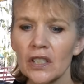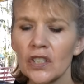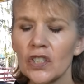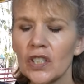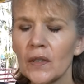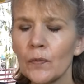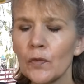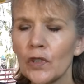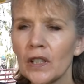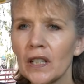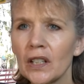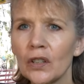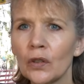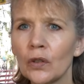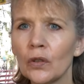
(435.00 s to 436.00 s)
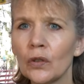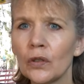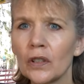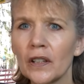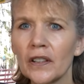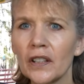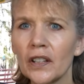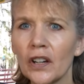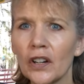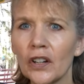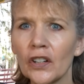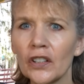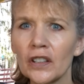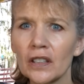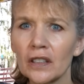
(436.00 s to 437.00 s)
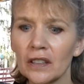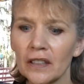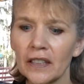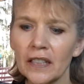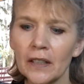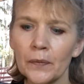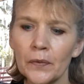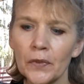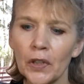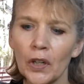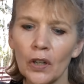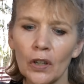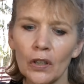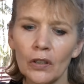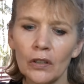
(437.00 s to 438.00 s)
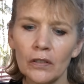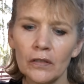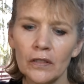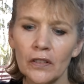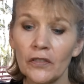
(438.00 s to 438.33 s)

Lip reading: Shimmering gold on the hearth lit up the hall.